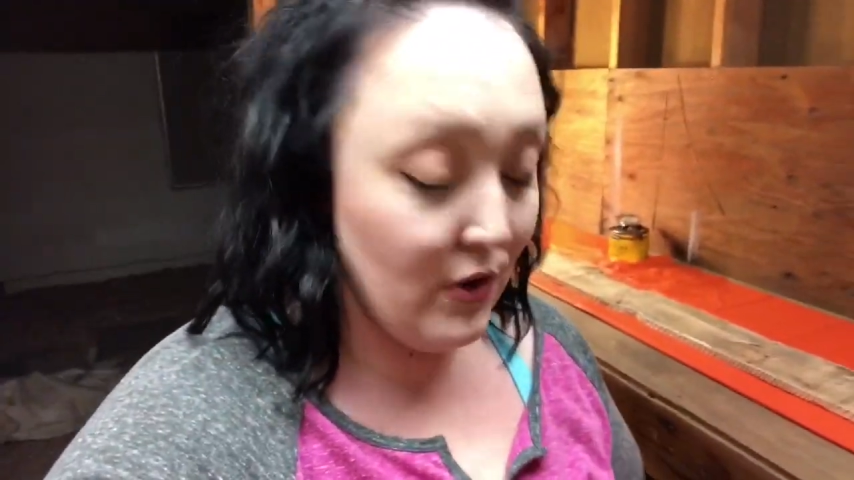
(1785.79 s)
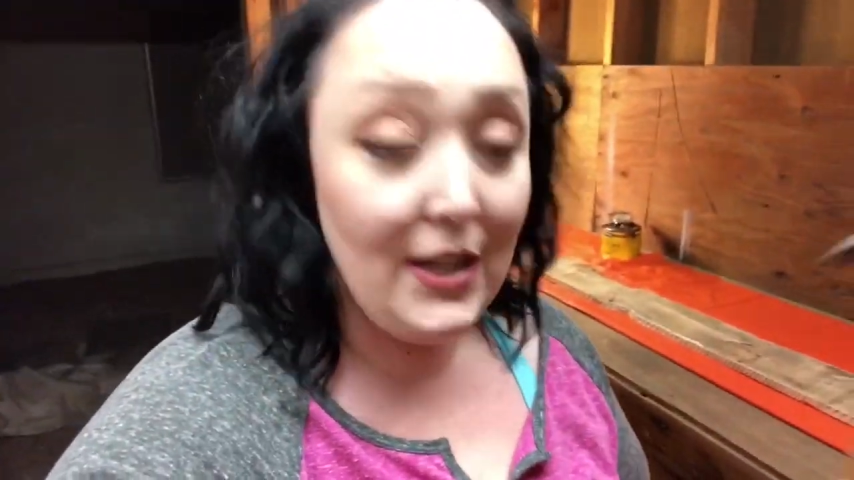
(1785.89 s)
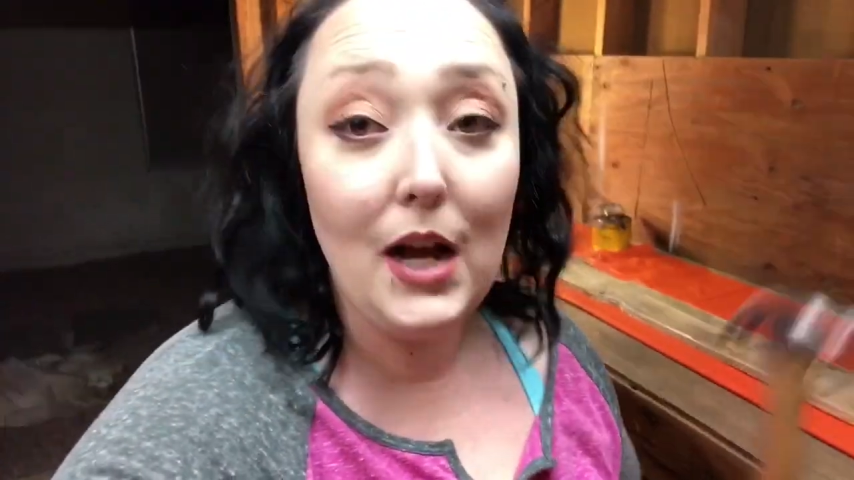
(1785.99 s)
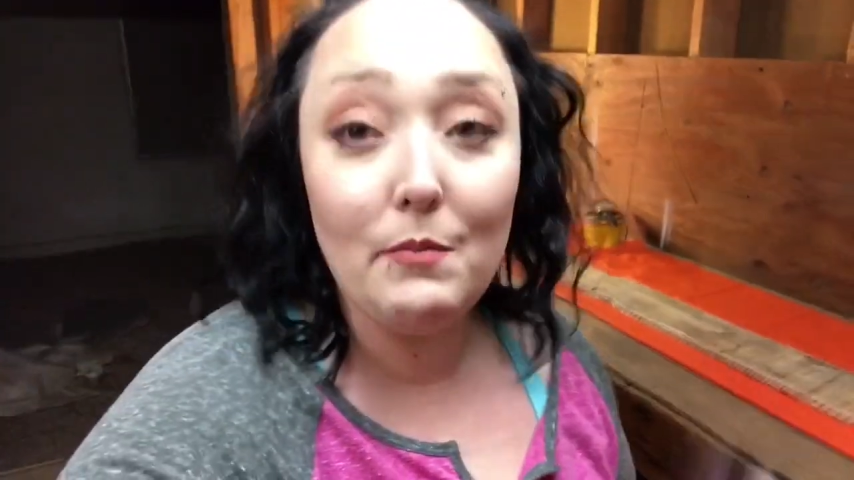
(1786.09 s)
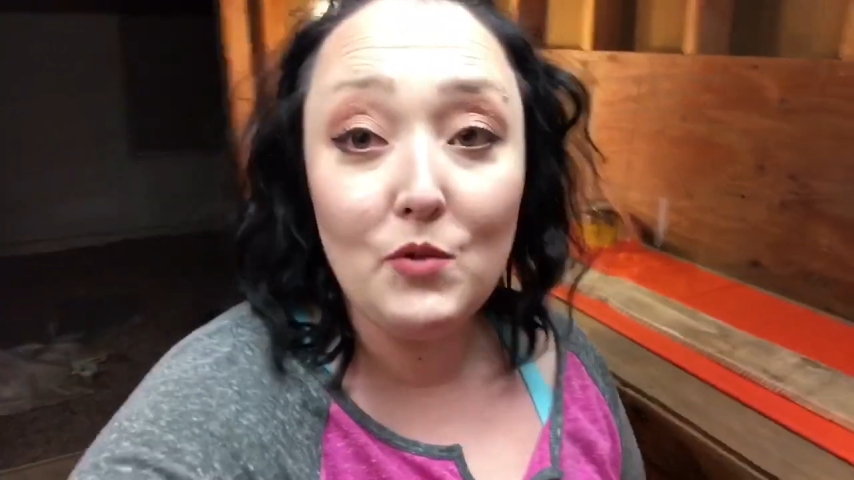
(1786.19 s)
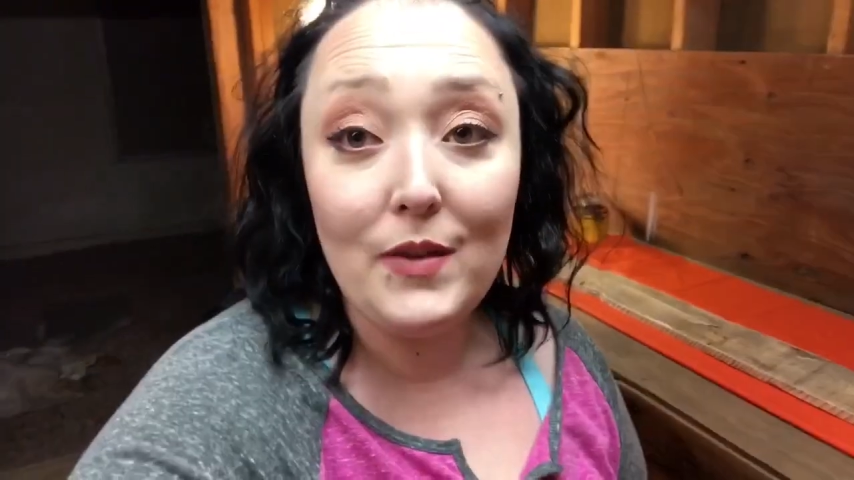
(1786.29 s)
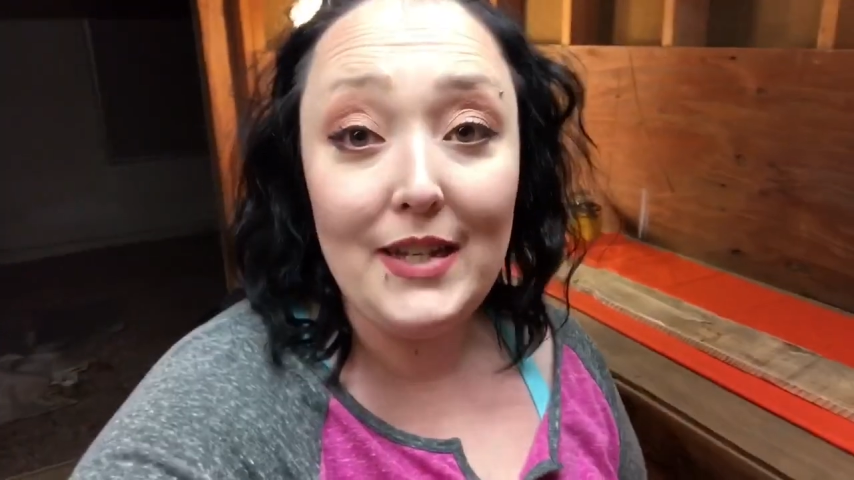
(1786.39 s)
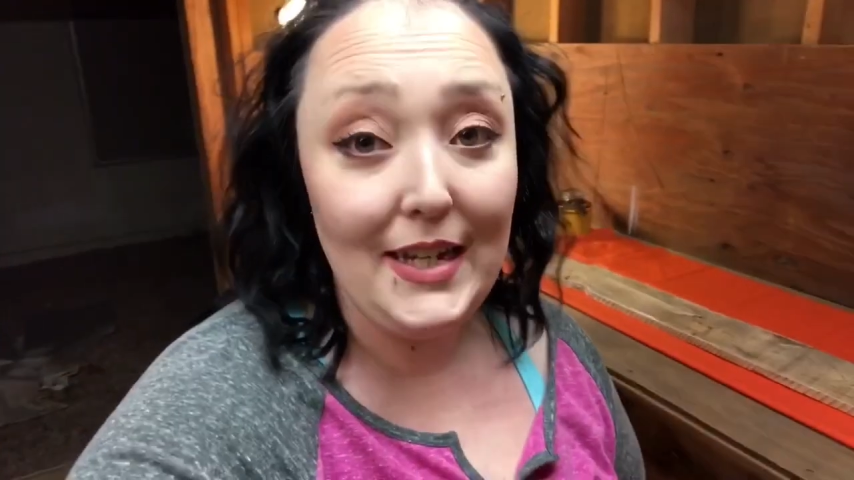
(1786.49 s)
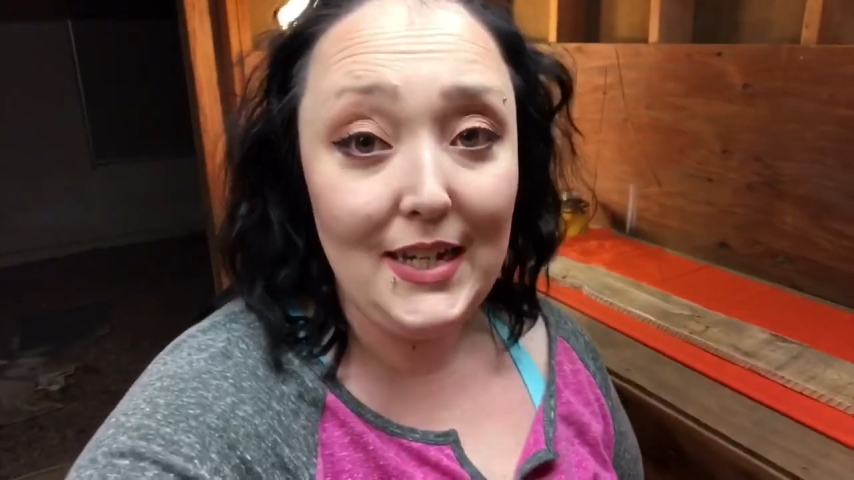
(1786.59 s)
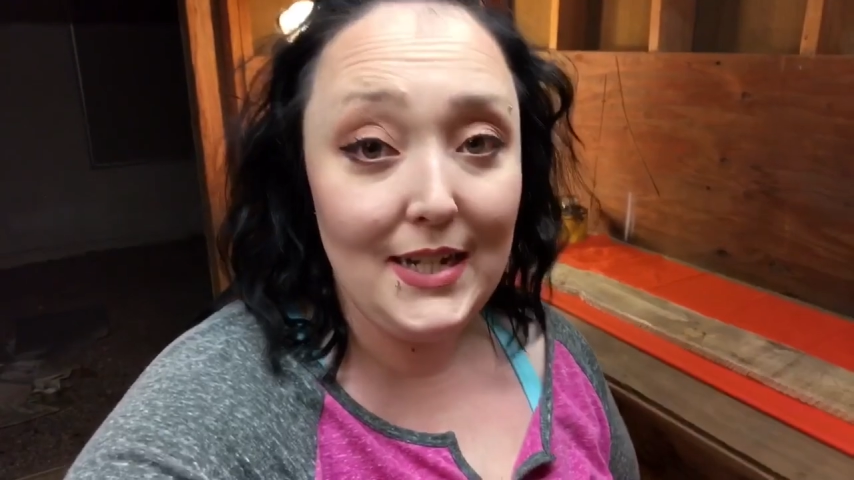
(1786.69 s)
It comes with
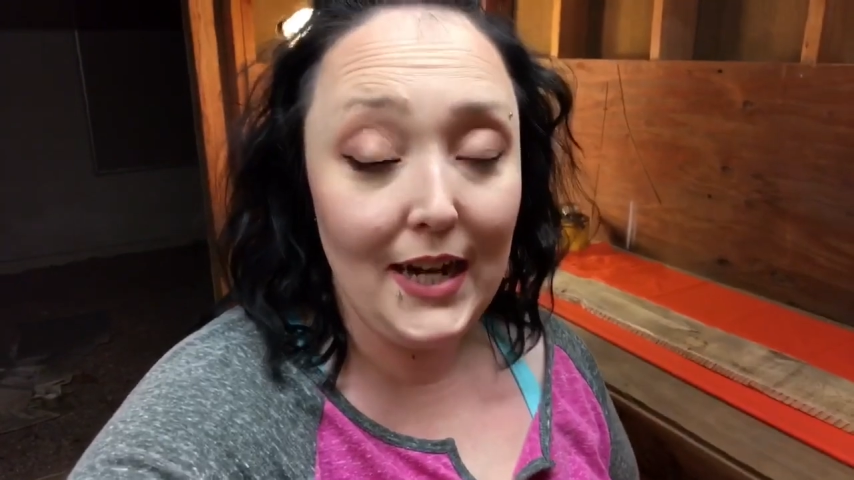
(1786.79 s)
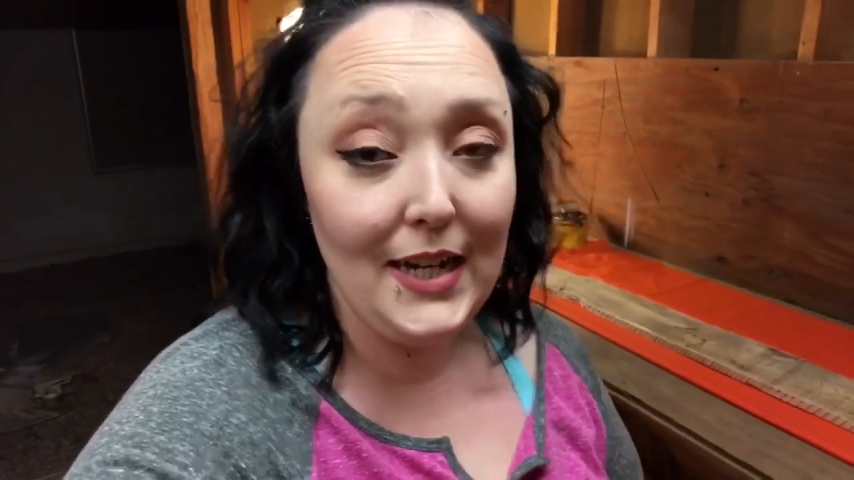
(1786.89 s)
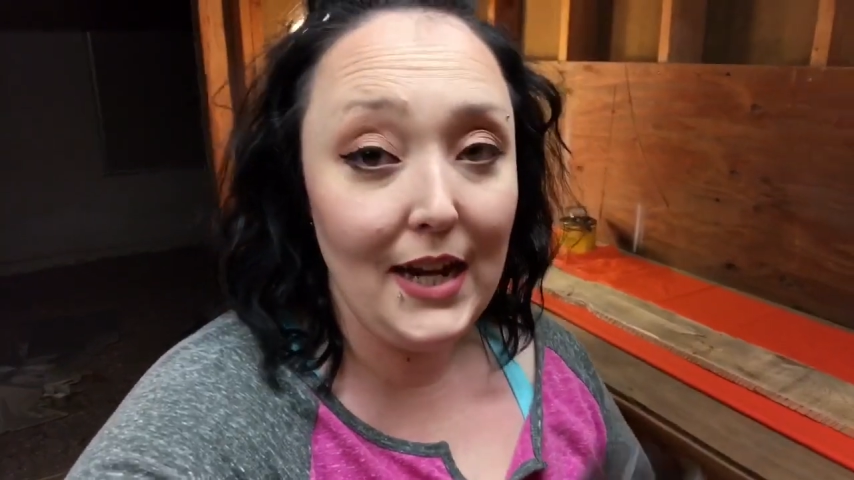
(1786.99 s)
teeny tiny